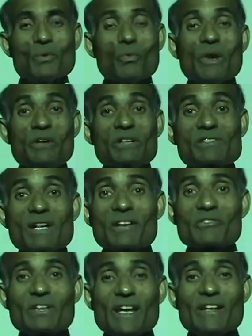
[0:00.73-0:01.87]
We
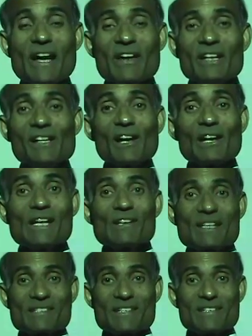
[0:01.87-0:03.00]
discussed in an earlier
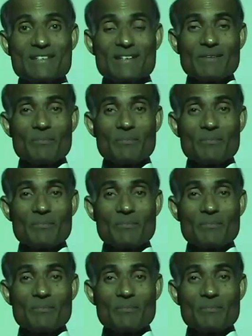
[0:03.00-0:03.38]
lesson